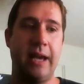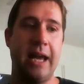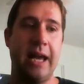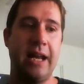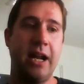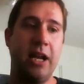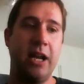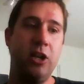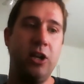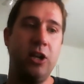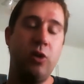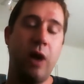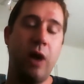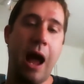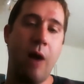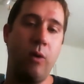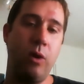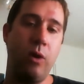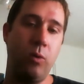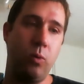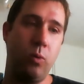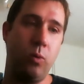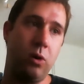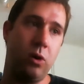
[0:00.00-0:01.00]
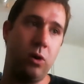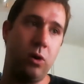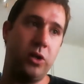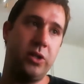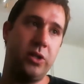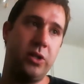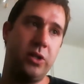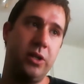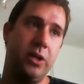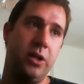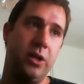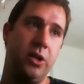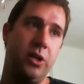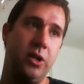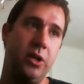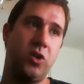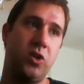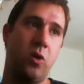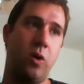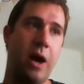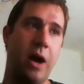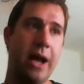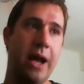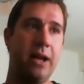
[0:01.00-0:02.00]
and I knew how it worked.
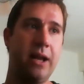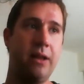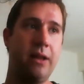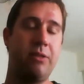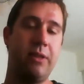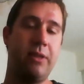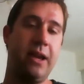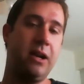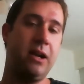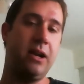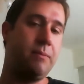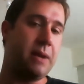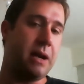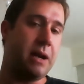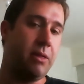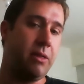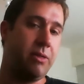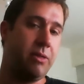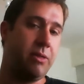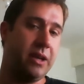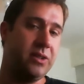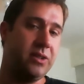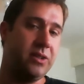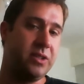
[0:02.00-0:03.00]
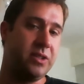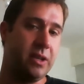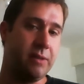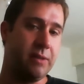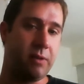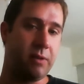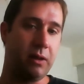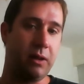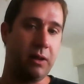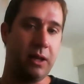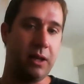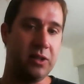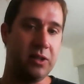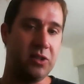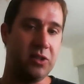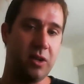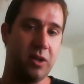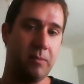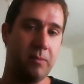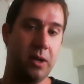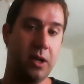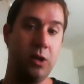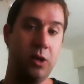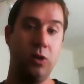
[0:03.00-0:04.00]
So I could think about things differently than
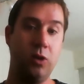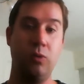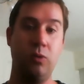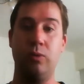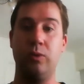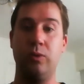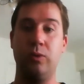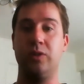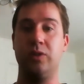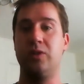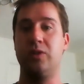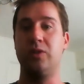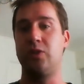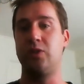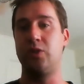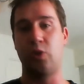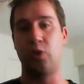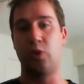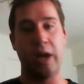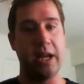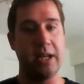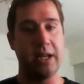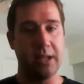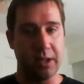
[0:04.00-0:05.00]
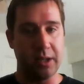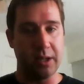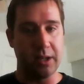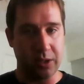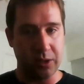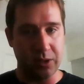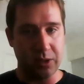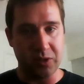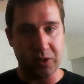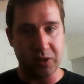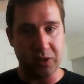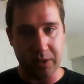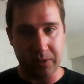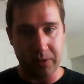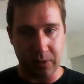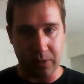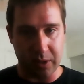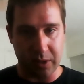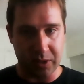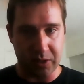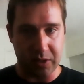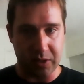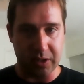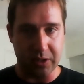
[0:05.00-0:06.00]
somebody who was trained in acoustics,
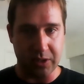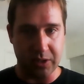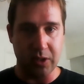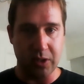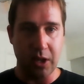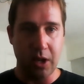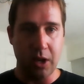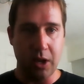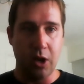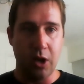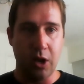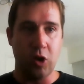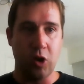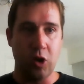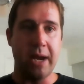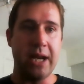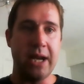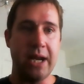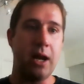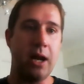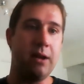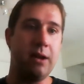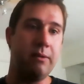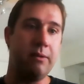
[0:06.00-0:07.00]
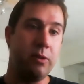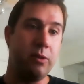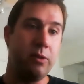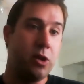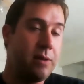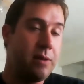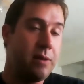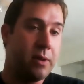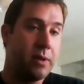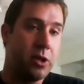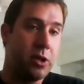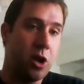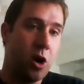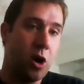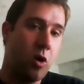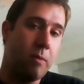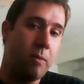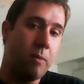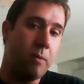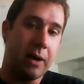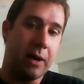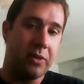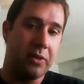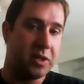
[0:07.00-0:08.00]
for instance, who may not even
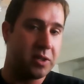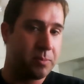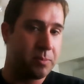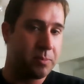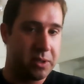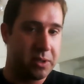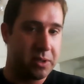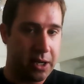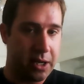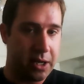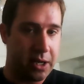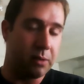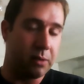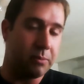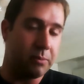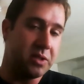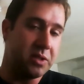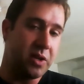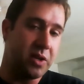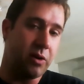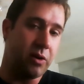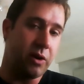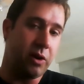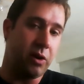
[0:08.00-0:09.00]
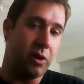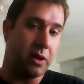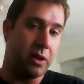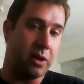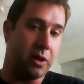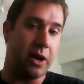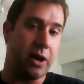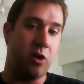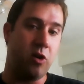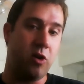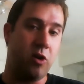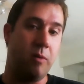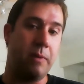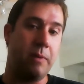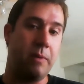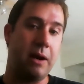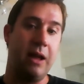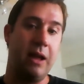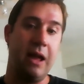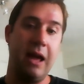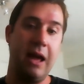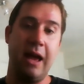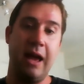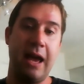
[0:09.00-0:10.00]
know about this particular material that I know
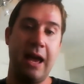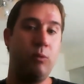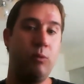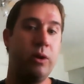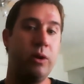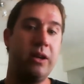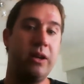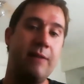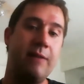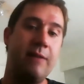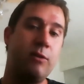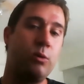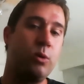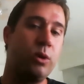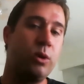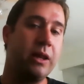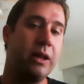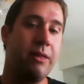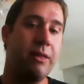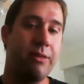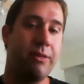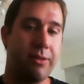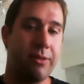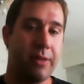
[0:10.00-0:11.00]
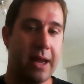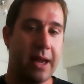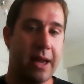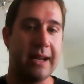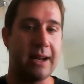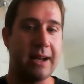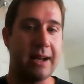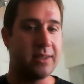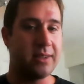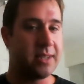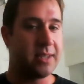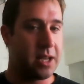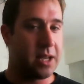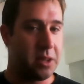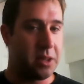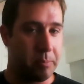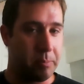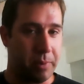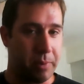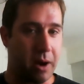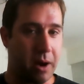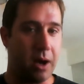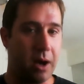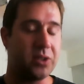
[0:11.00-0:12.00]
about and would never really think outside
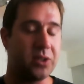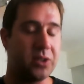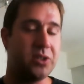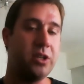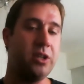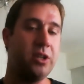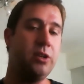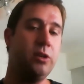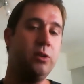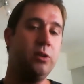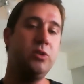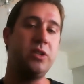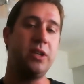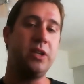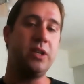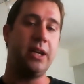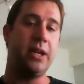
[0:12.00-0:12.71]
the box to use